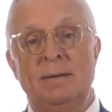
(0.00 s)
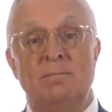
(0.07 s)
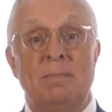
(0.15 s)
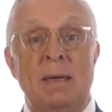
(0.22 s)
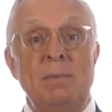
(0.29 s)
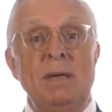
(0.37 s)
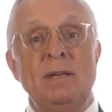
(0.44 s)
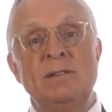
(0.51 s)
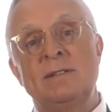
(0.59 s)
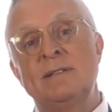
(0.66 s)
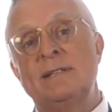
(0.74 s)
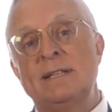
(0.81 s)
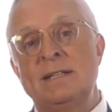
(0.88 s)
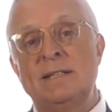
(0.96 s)
Maybe it's
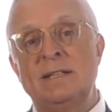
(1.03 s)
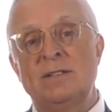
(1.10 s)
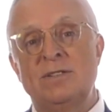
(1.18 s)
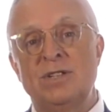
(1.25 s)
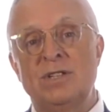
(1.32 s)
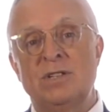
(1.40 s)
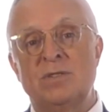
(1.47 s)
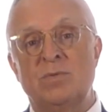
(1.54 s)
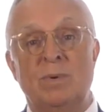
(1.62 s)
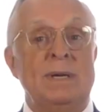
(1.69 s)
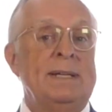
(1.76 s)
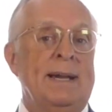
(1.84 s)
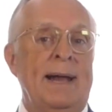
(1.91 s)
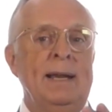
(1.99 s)
as easy as just
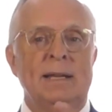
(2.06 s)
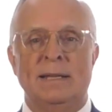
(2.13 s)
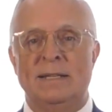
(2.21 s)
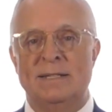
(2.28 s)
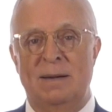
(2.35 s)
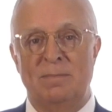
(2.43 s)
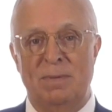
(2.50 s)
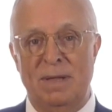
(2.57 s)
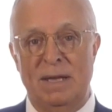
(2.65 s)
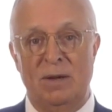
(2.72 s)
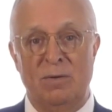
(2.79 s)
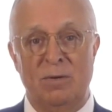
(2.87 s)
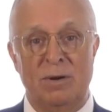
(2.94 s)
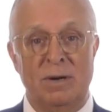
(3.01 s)
retitling something,
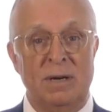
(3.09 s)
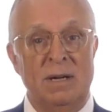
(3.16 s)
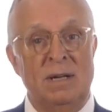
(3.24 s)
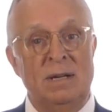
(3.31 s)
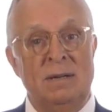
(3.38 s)
or